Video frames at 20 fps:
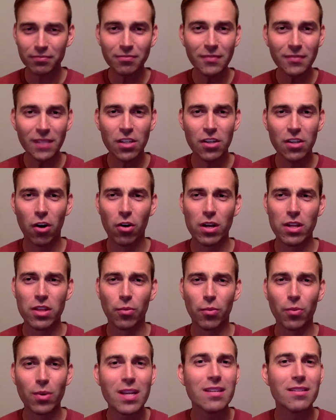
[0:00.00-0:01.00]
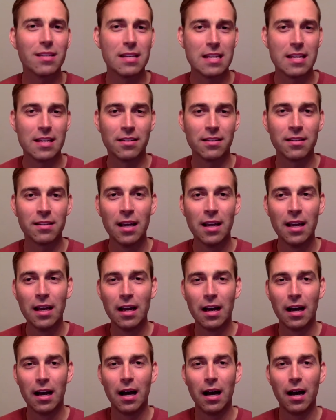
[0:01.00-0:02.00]
you know and the reason is
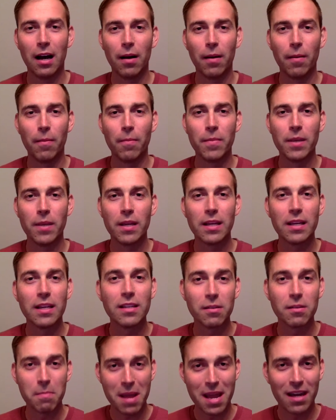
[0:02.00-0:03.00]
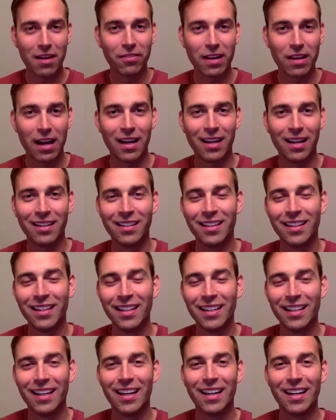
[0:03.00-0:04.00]
um, he's a man of god
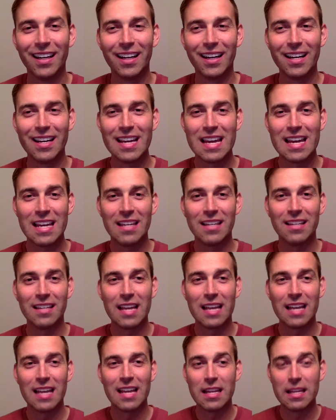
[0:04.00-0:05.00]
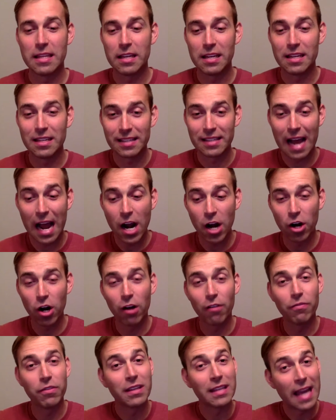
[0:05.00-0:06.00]
uh, mm-hmm. and and the desire
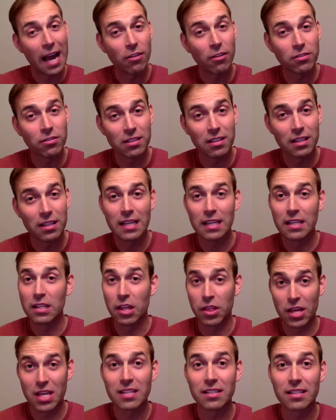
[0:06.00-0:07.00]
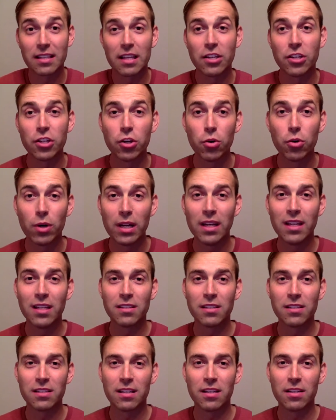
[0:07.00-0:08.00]
of the counseling and the things that they do it
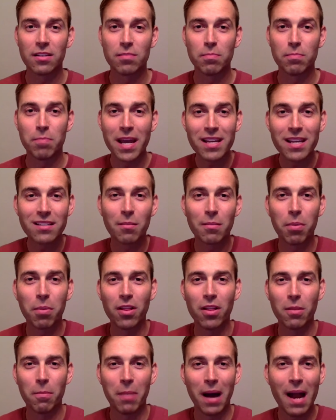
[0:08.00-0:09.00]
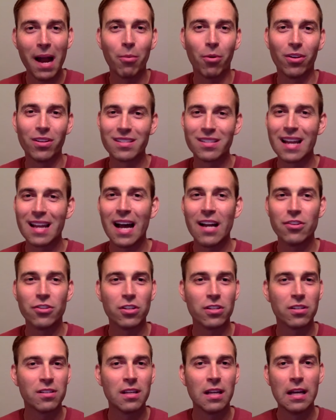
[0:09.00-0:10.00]
is it's based upon the bible it's not
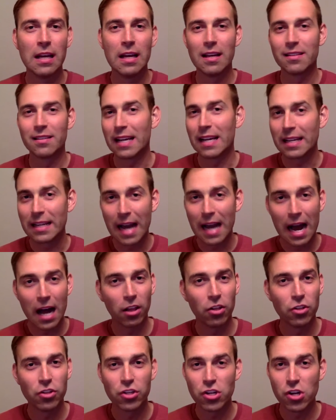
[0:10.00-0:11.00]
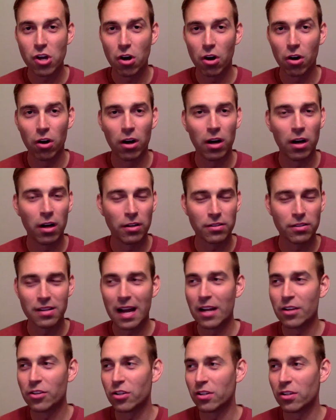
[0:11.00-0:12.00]
just psychology uh, it's
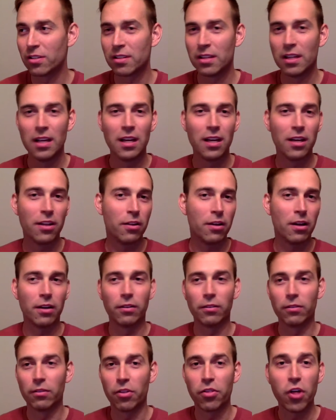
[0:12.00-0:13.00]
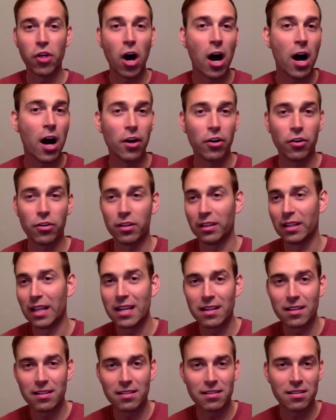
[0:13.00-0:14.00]
not just uh, thought or the
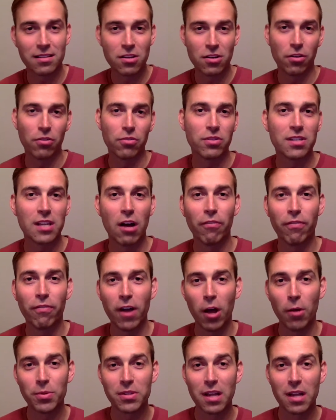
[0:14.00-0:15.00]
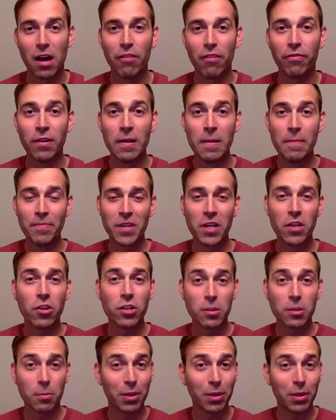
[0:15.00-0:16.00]
latest you know self-help stuff and
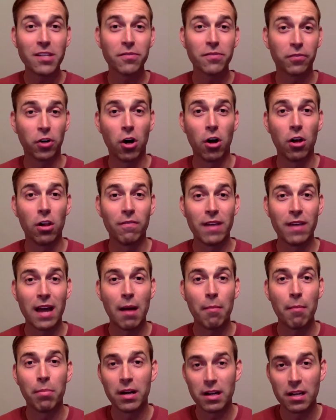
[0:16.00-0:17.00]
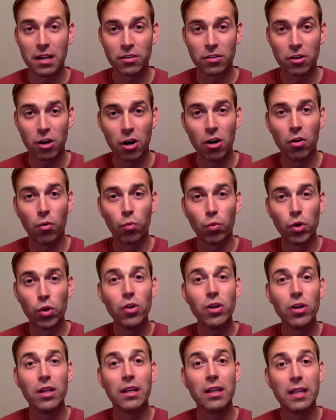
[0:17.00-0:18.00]
there's a place for all of that, but it's all
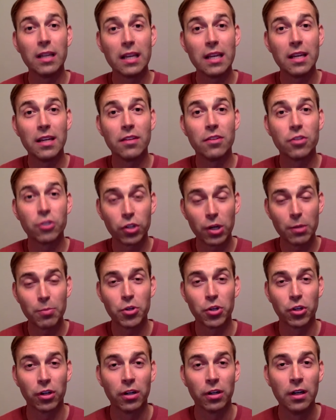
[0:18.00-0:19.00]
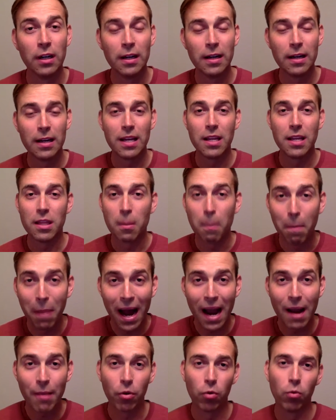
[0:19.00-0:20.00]
rooted in scripture and the
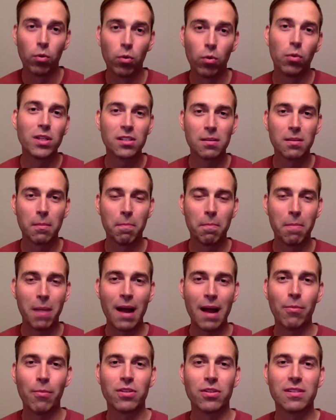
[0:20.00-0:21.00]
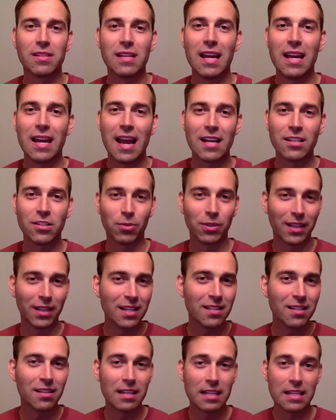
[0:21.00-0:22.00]
Bible. Well, what's the Bible say as it
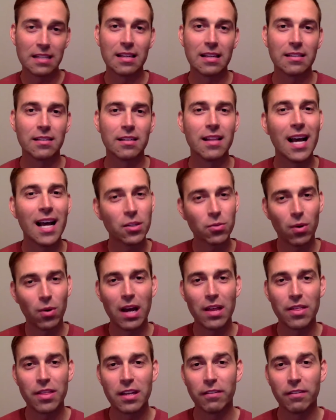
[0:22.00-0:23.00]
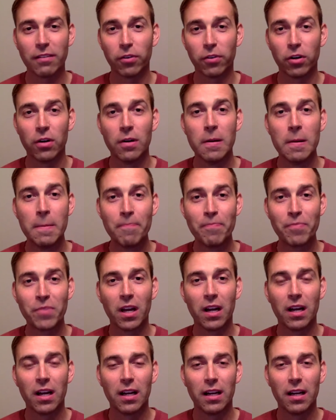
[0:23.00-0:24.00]
relates to these things? And that's why I think for
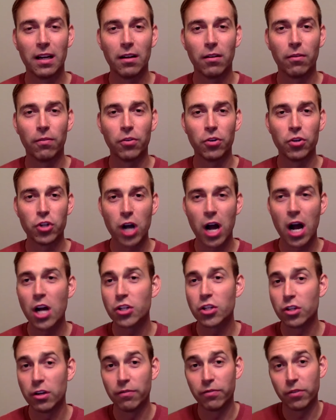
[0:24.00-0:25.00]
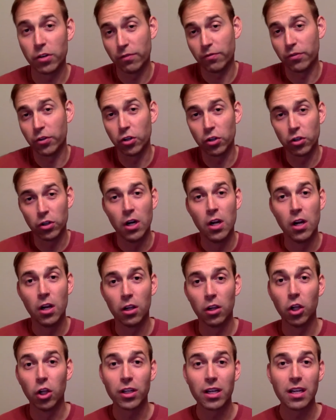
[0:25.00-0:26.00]
uh, for Josh, and if you if you're
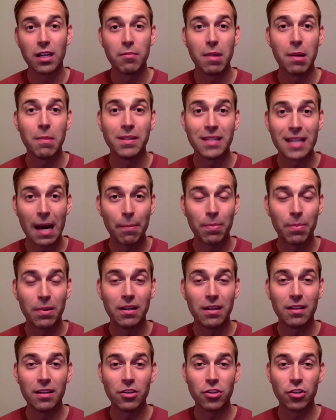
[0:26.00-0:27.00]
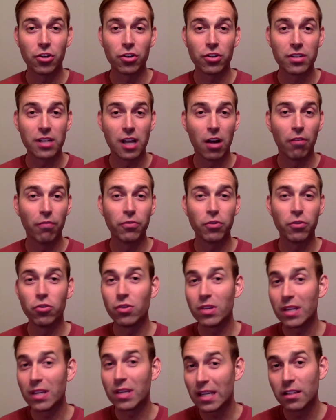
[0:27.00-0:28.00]
looking to maybe tap into this yourself, you
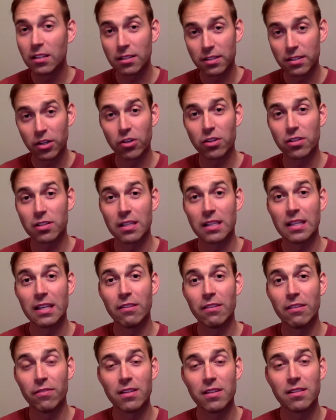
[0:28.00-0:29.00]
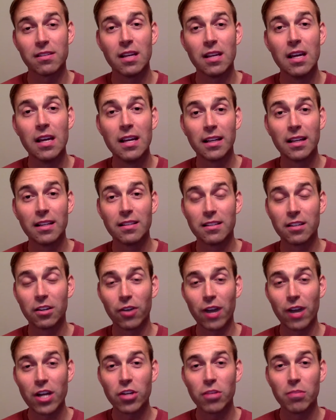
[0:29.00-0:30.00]
need to seriously give this
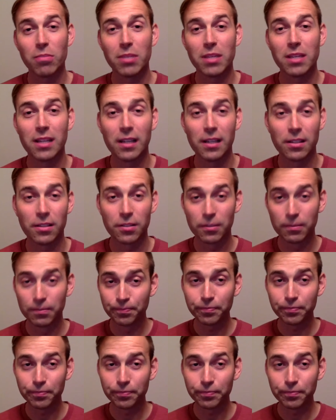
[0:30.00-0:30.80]
consideration because